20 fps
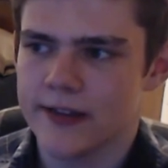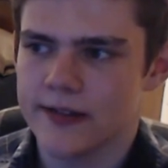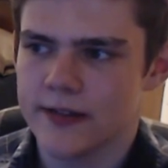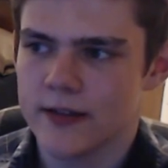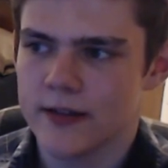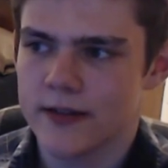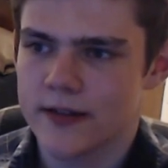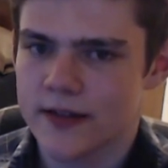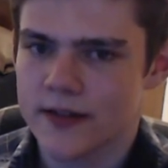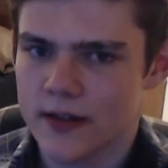
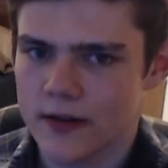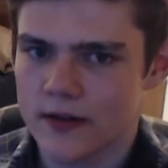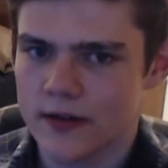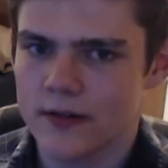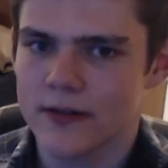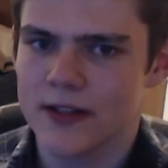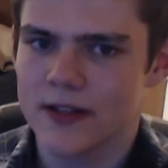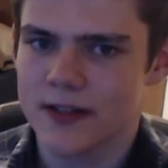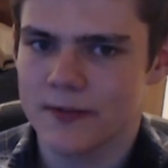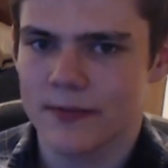so
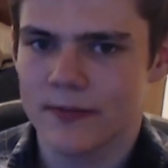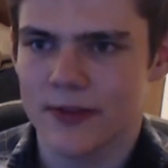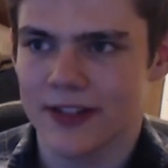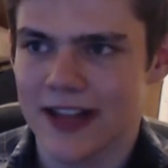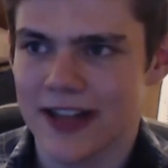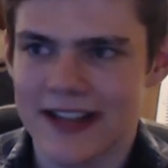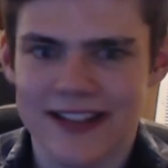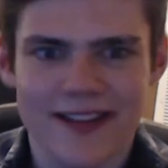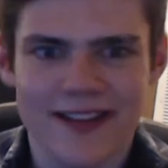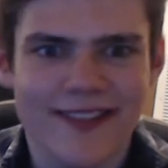this is the
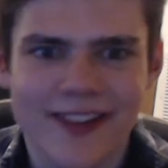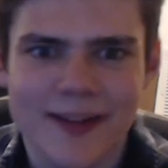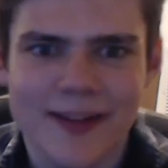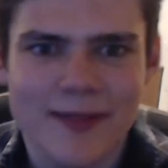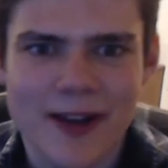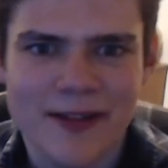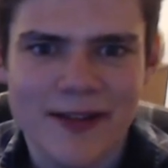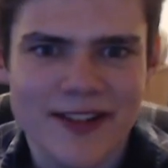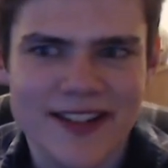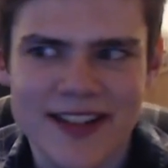last time I'm going to be
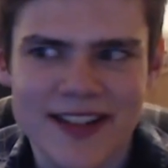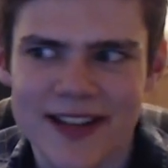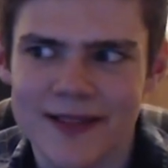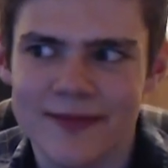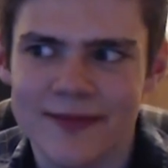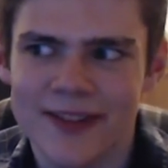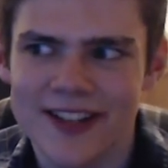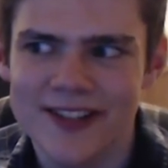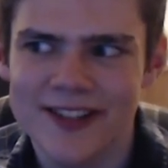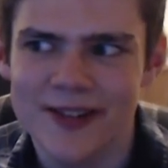able to see him
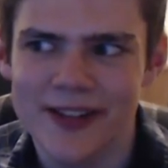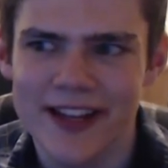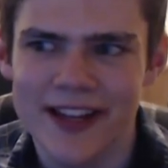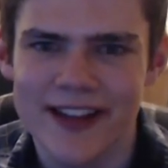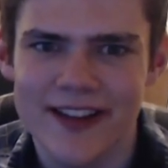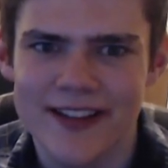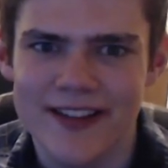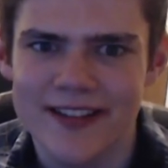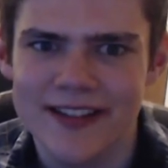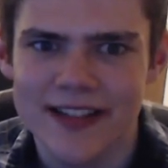until like
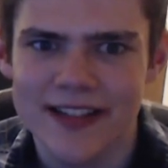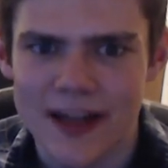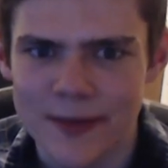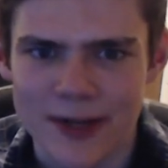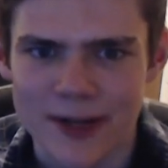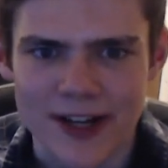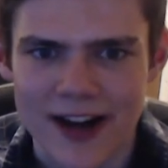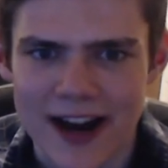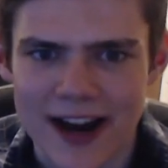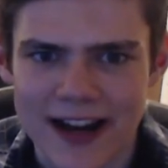
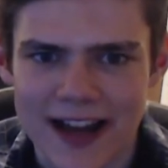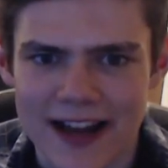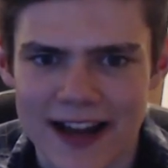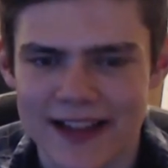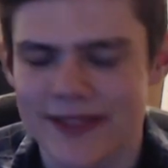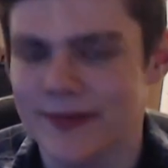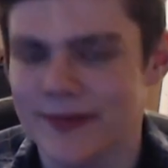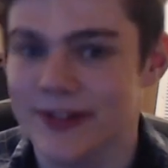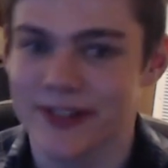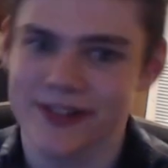summer, I guess,
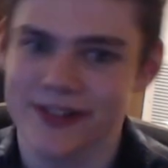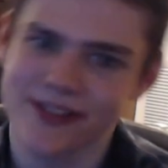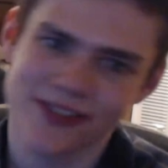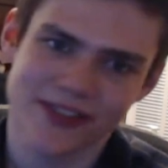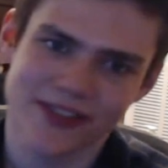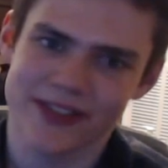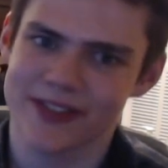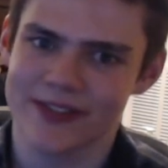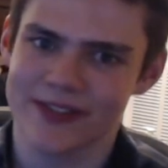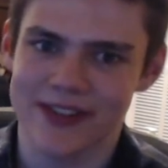which is
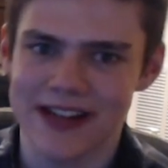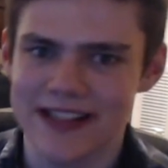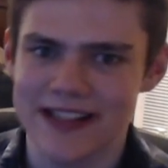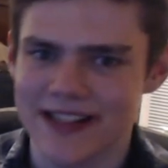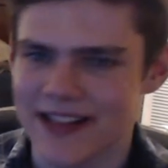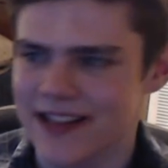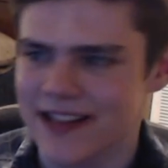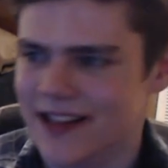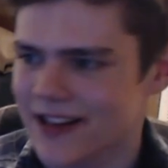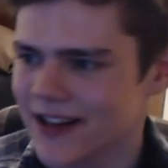just
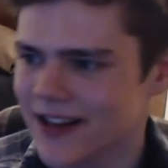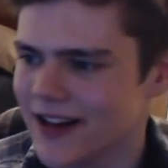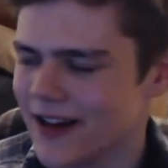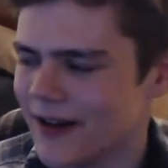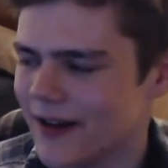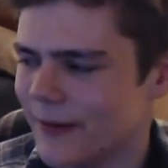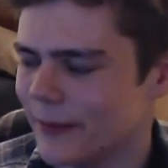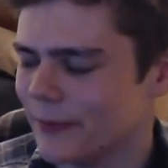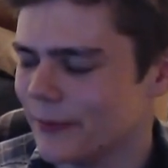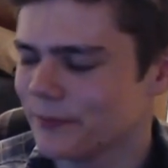crazy.
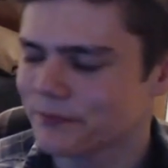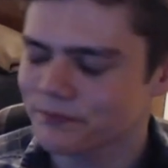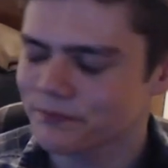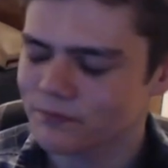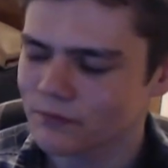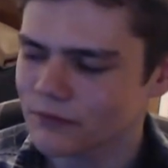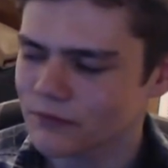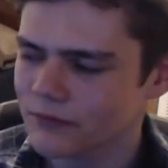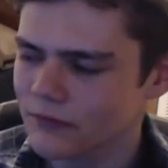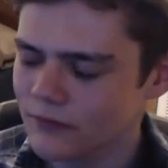
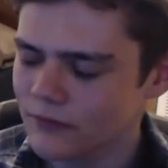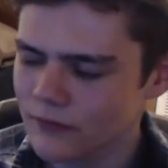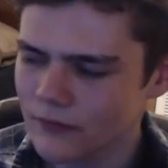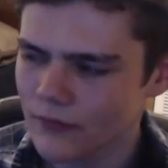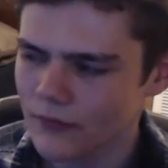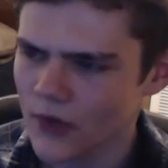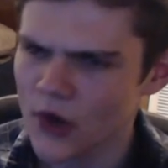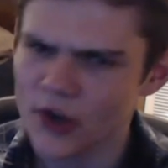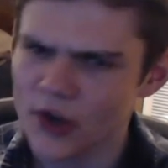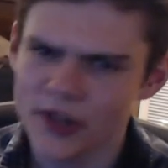
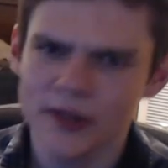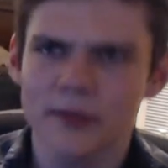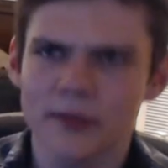Or